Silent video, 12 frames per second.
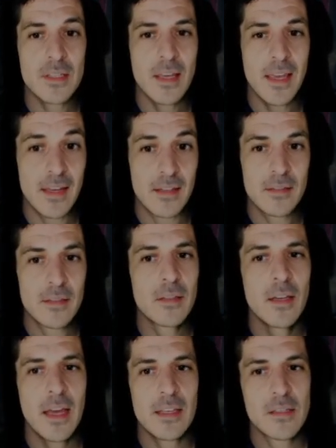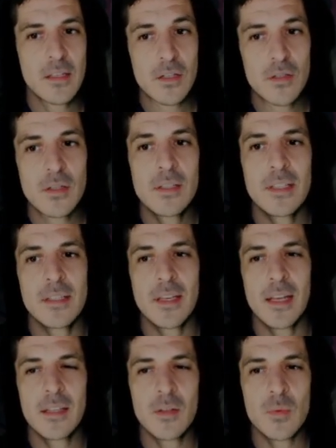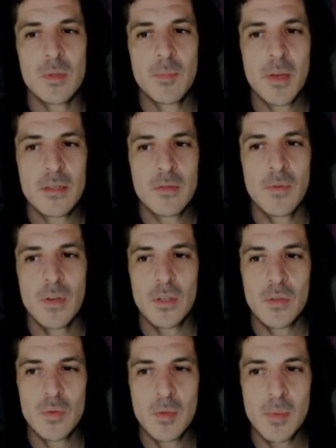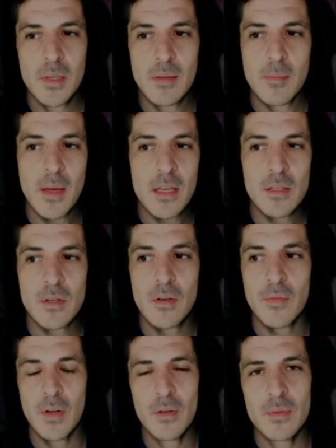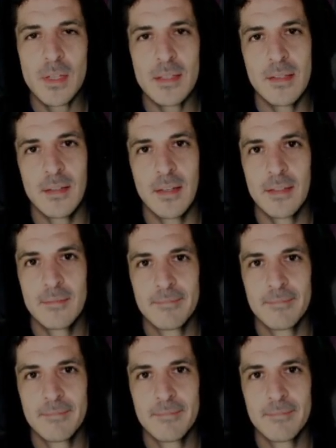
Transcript: and as such, decided it was best for you to be the master of your own destiny.